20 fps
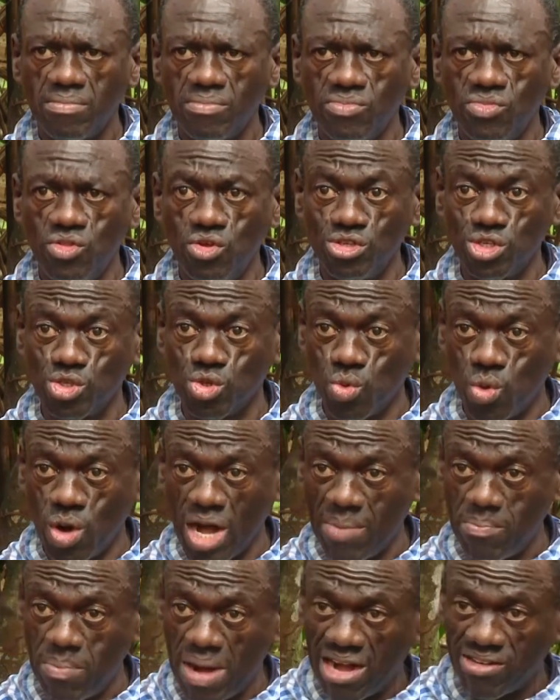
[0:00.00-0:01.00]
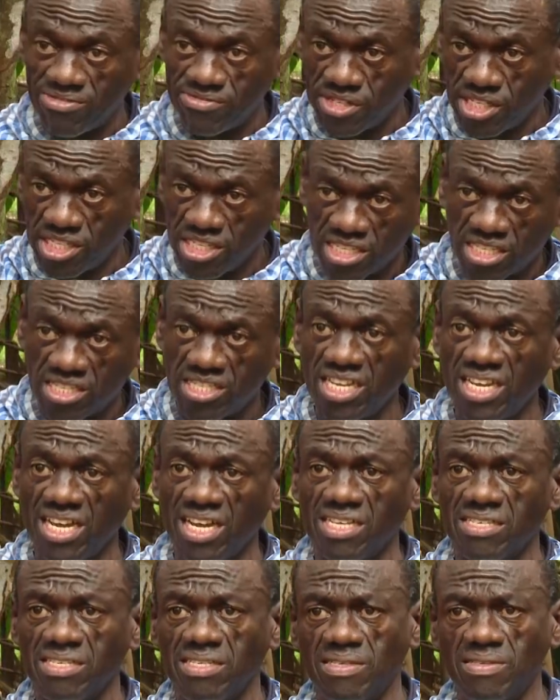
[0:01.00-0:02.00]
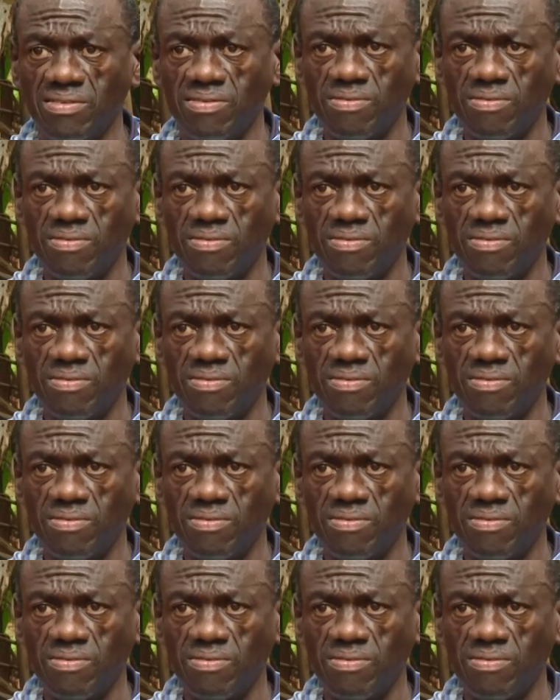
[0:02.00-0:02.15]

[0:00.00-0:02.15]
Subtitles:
Those who are above 60 years.